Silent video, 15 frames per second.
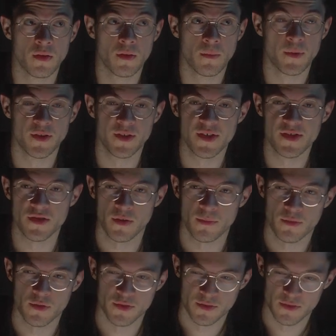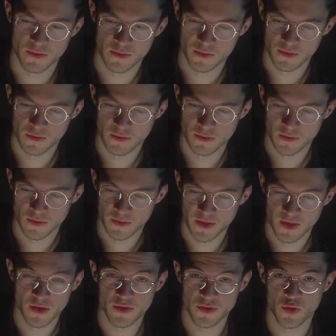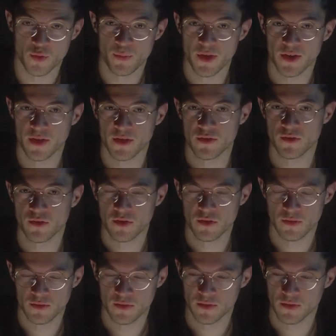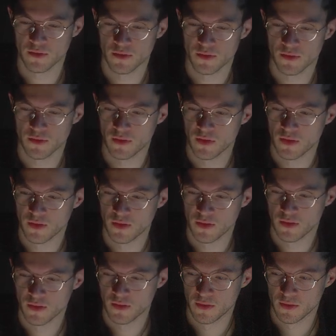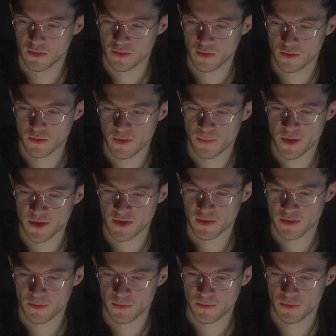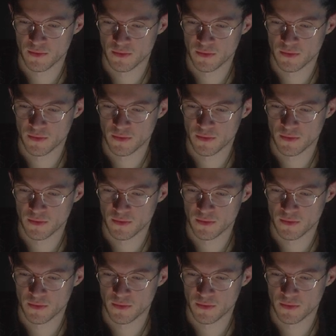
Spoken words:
I mean, these numbers, they are so big that you can't, imagine them.